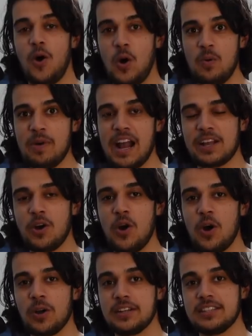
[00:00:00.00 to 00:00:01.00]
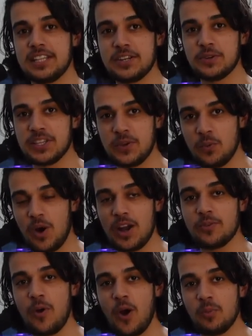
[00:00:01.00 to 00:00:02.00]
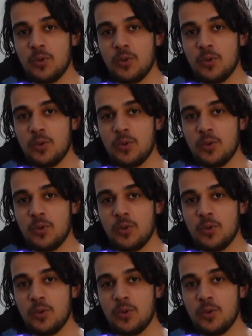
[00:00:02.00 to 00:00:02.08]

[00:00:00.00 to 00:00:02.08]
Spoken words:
Oh my god, literally one wrong